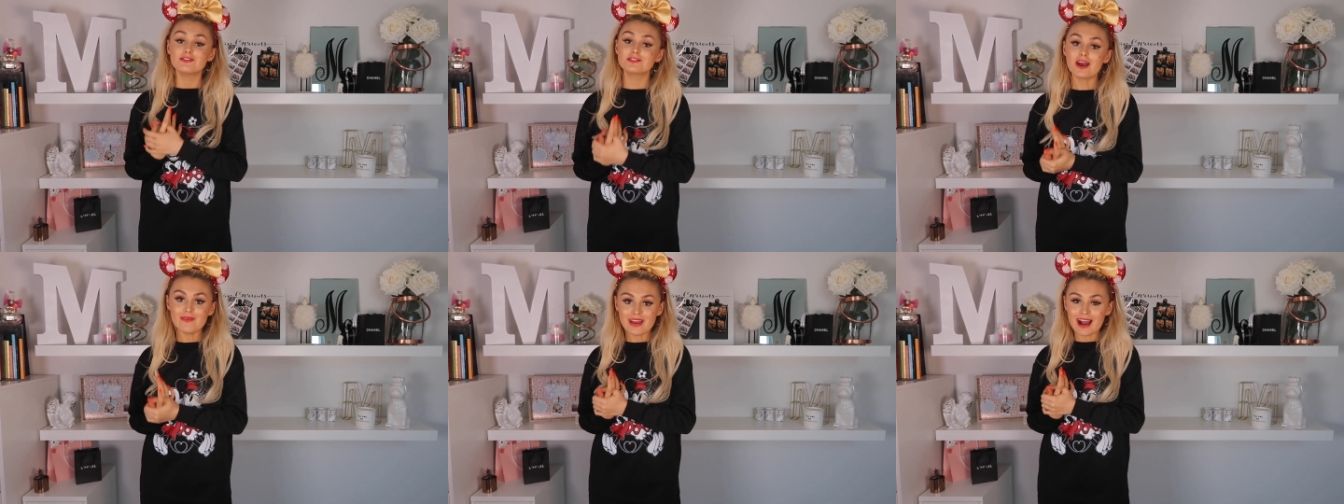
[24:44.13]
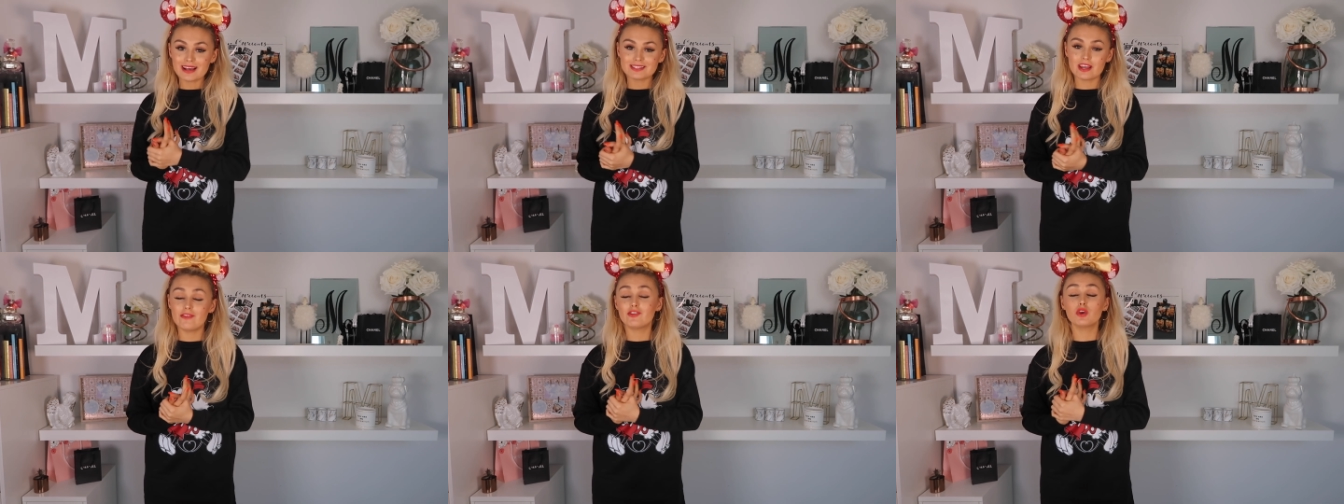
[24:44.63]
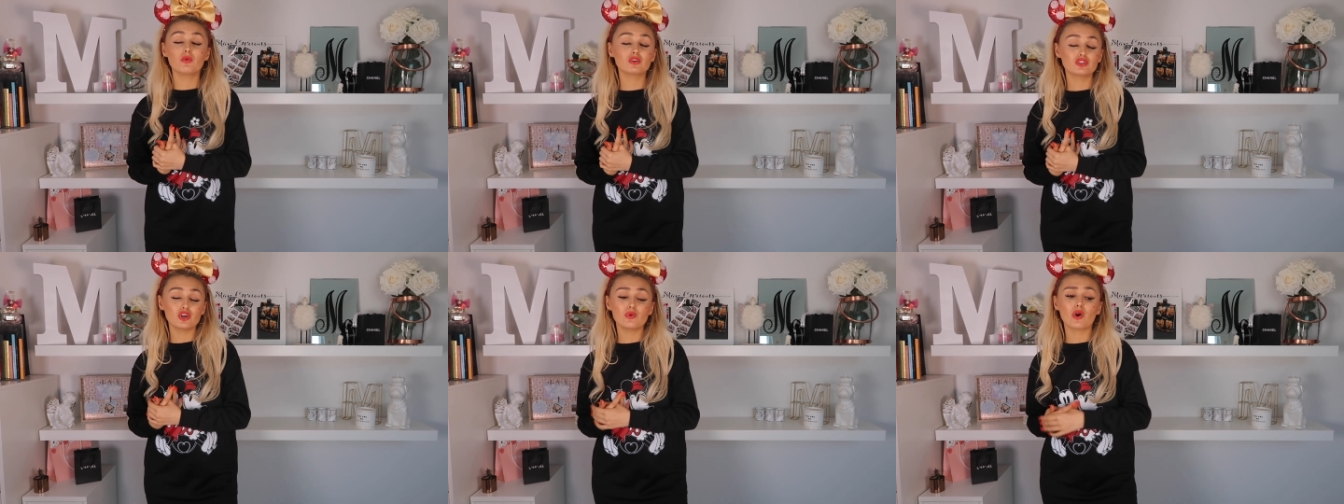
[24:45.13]
So yes, if you
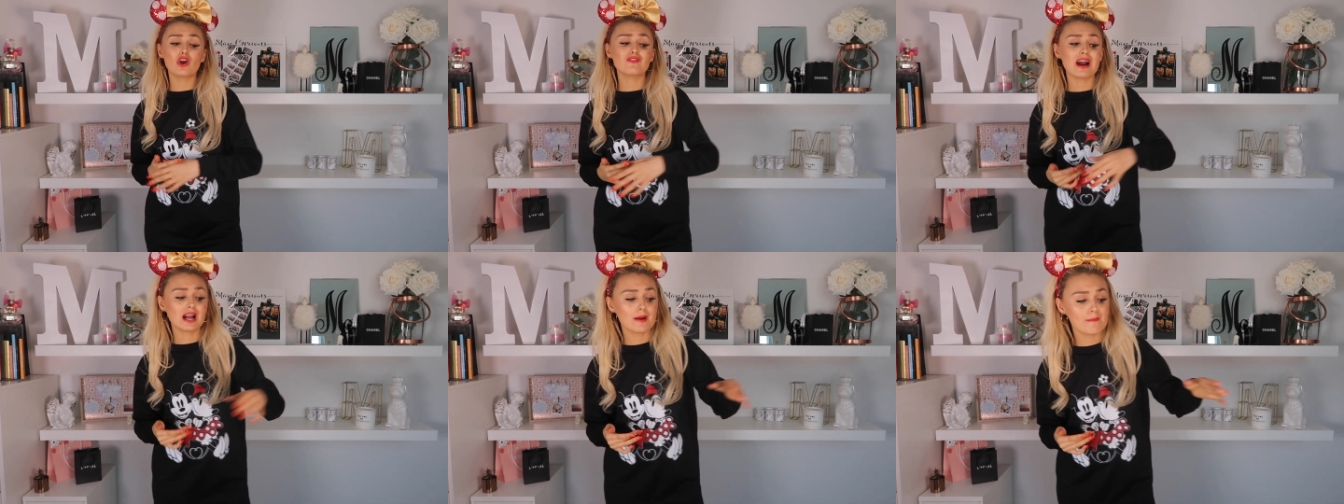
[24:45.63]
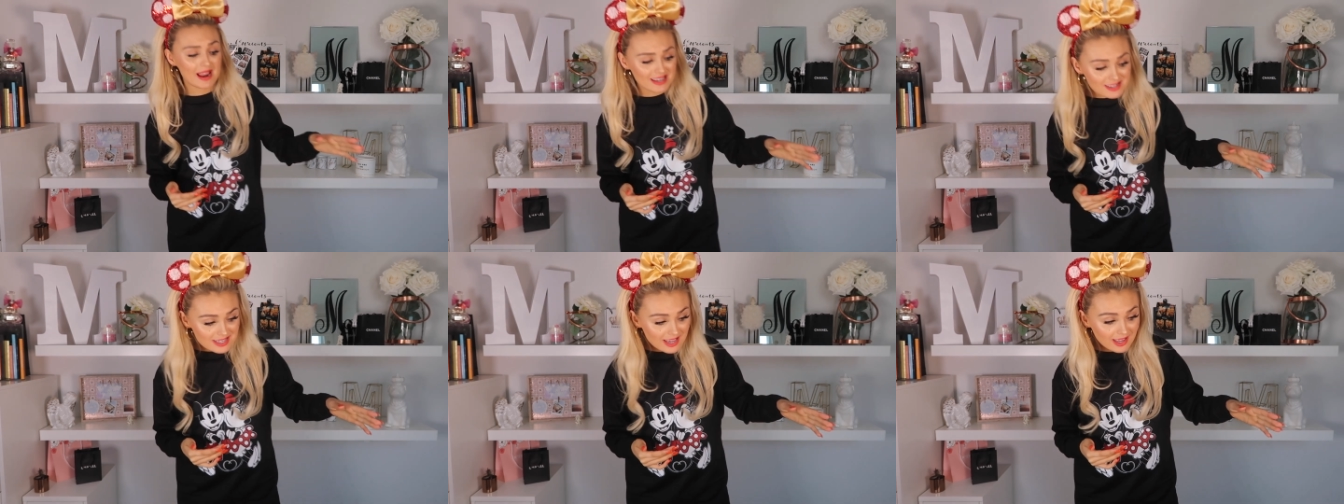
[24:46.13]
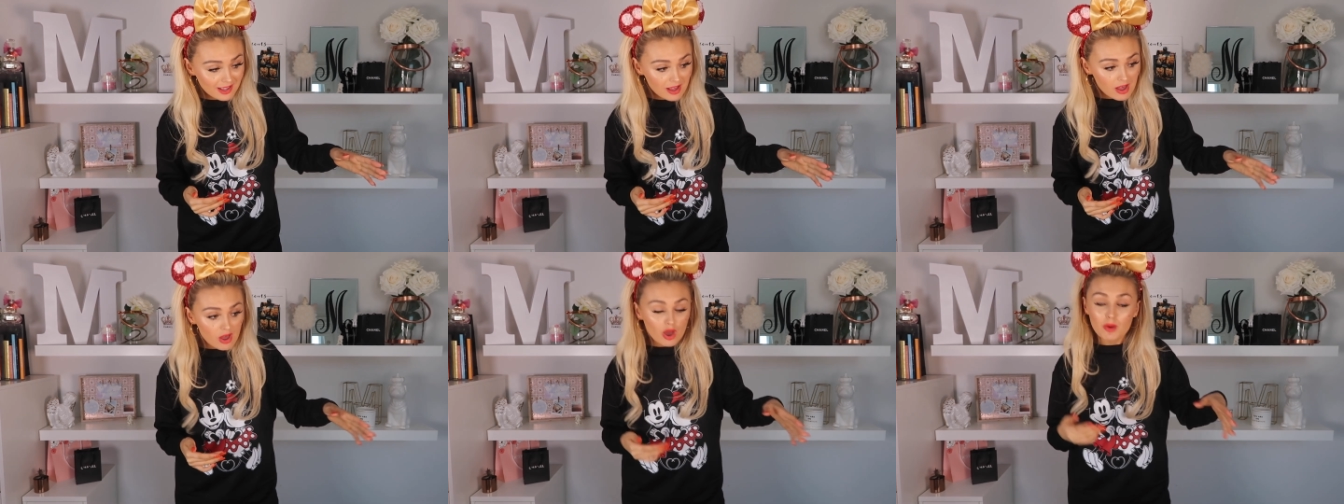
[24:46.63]
want to go
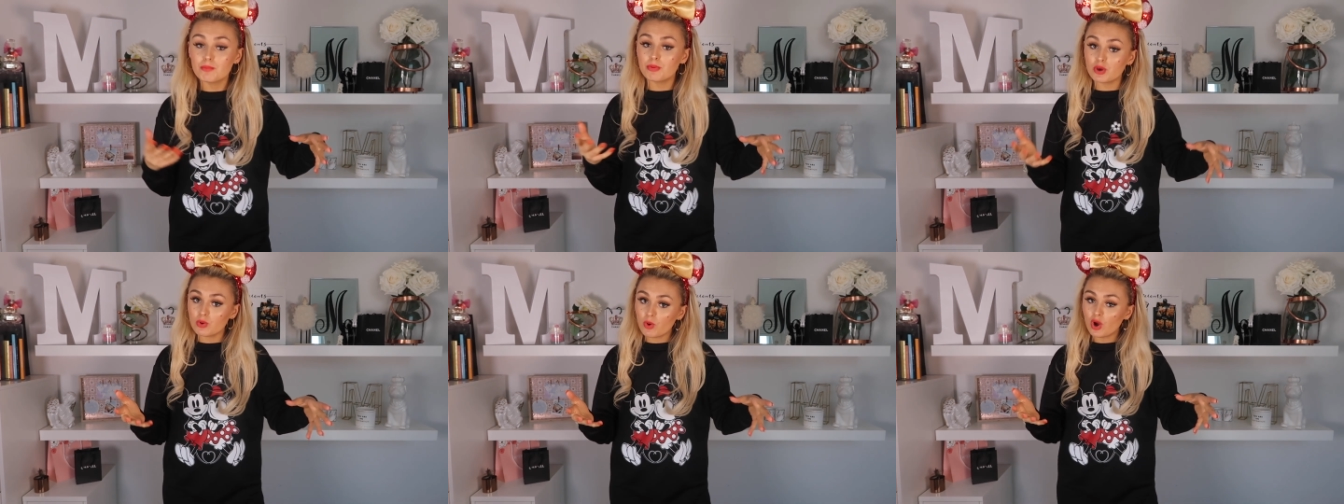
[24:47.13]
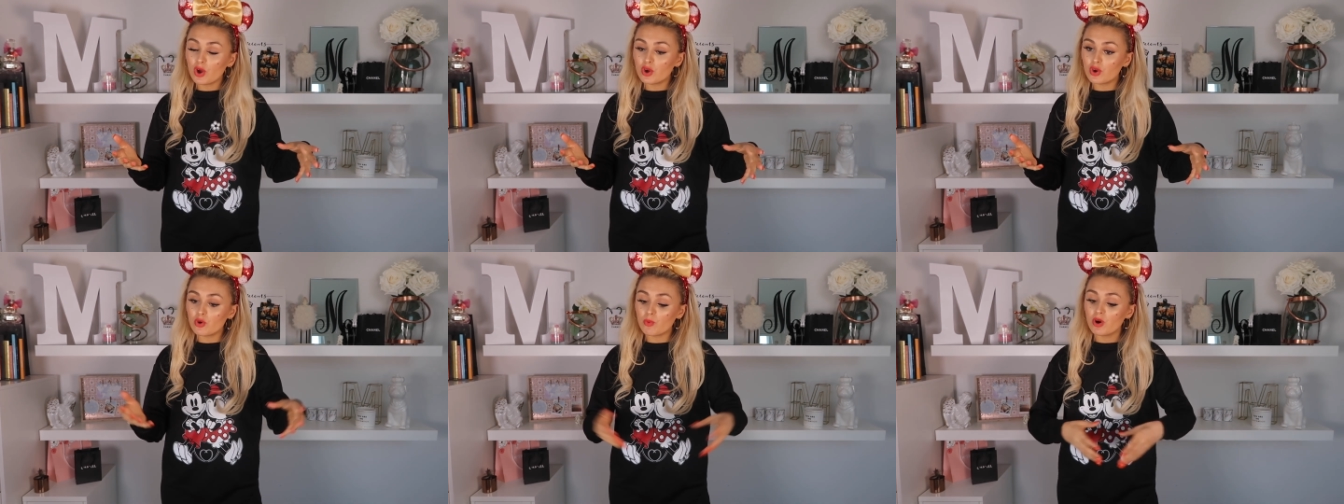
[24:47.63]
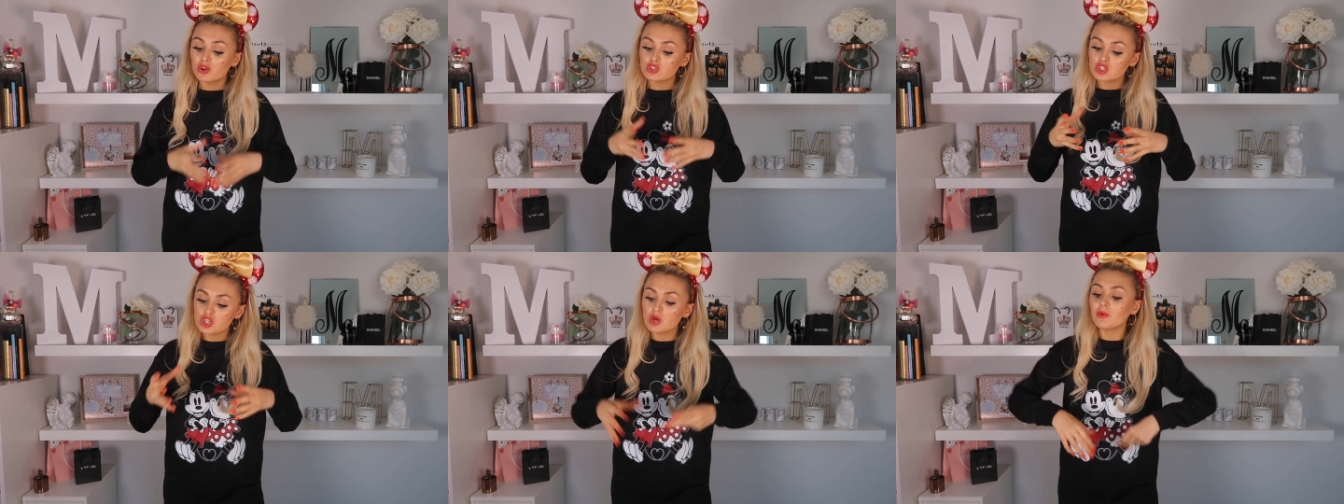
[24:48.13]
recommending Boohoo
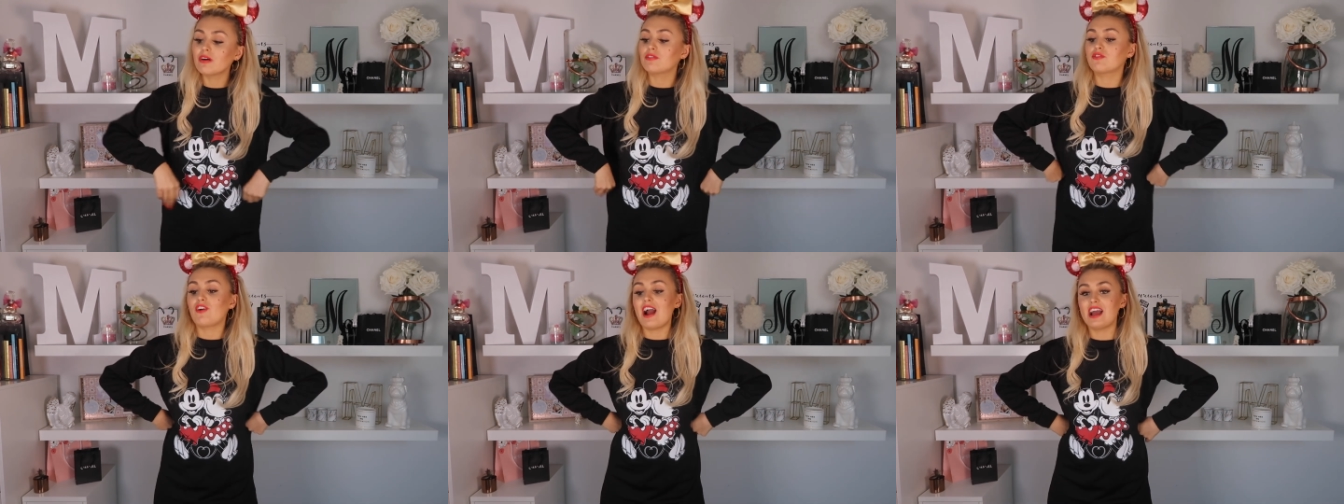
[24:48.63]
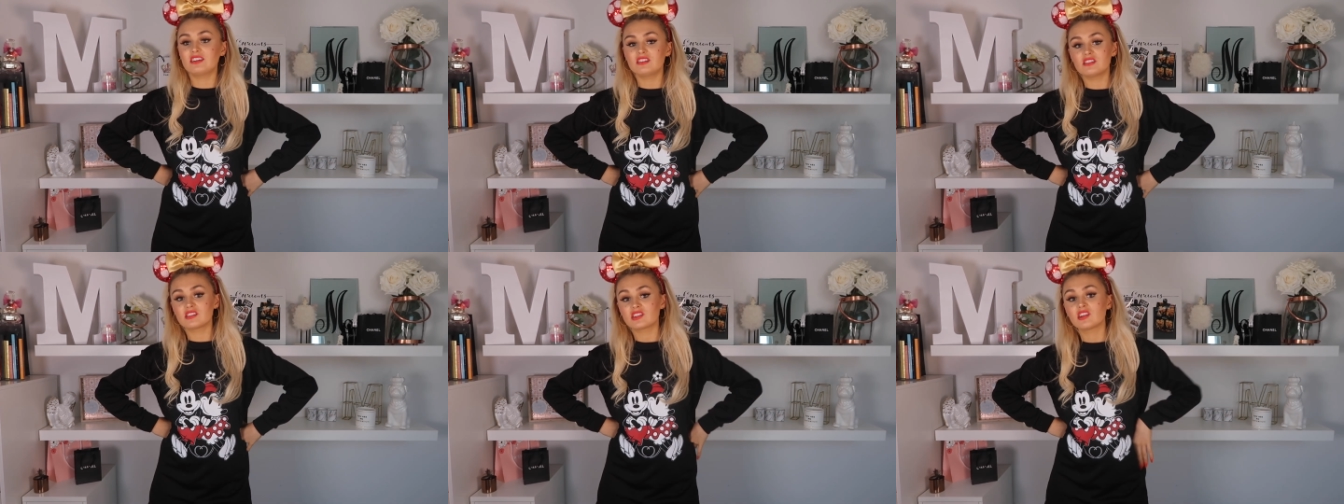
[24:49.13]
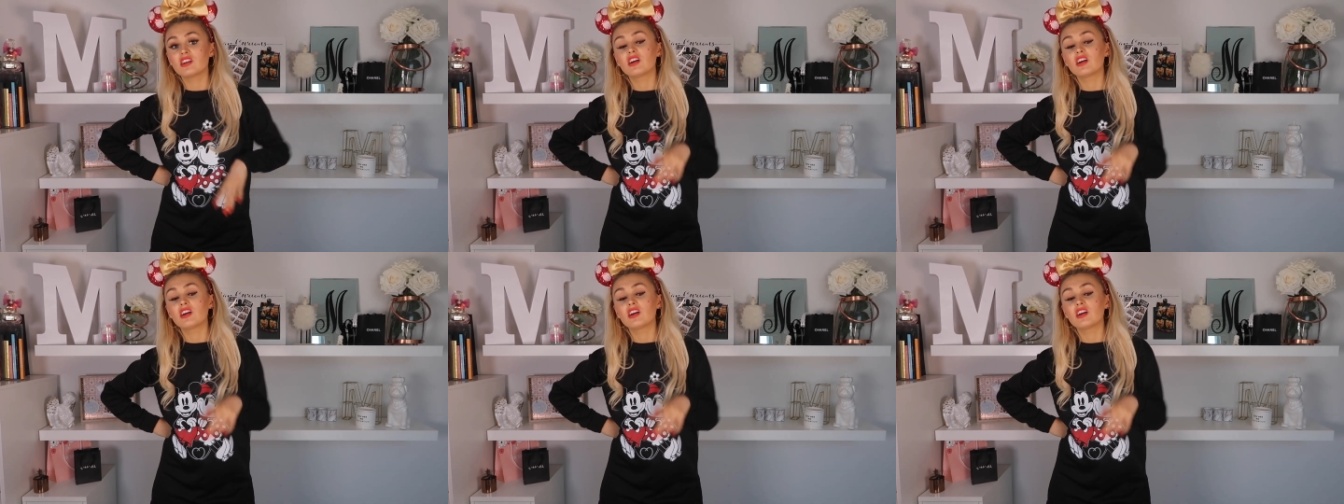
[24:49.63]
to a friend,